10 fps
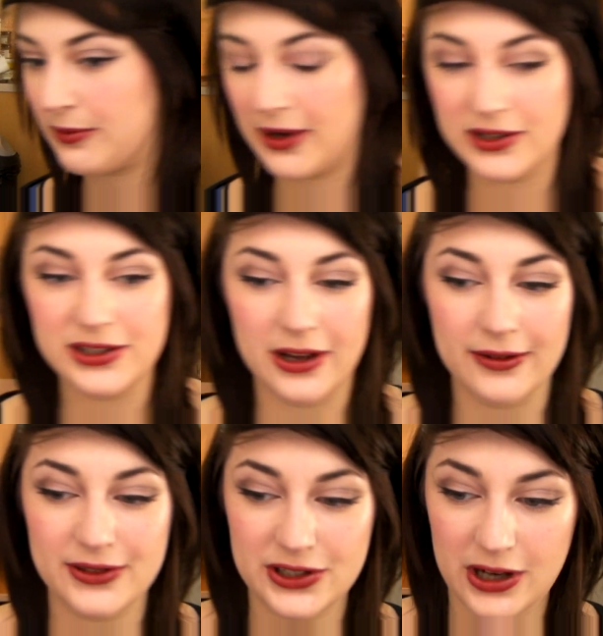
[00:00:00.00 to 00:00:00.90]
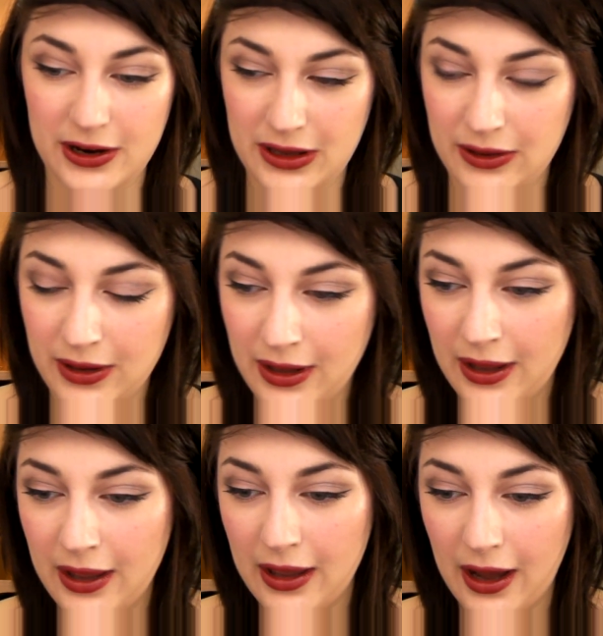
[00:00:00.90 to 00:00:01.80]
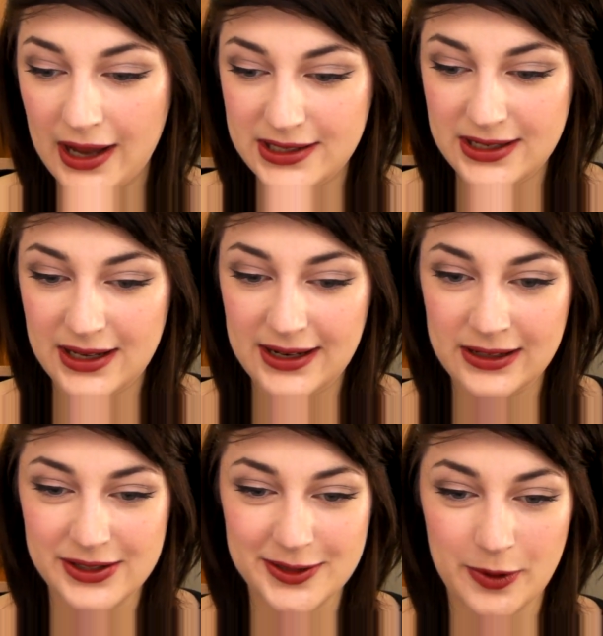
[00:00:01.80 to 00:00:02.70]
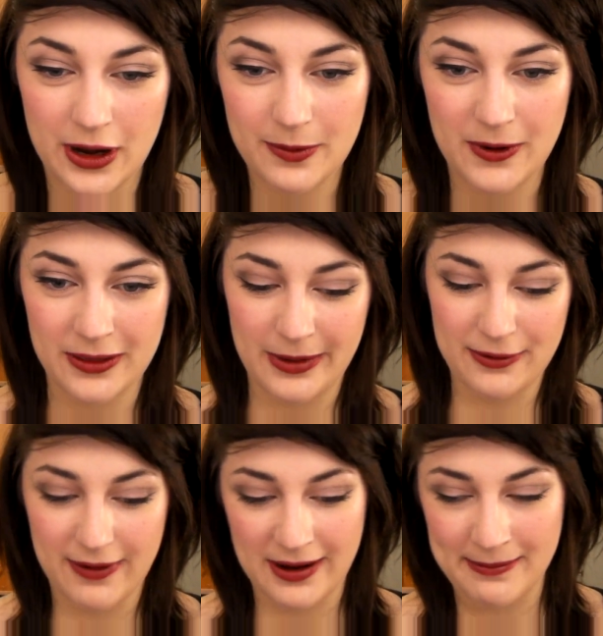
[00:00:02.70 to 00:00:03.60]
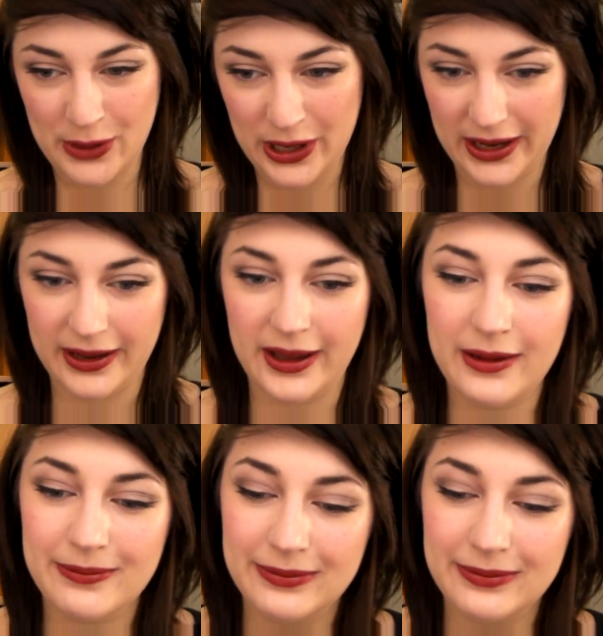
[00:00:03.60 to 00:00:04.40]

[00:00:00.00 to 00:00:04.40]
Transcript: much stuff to show you. I did a little swap with my friend Monica.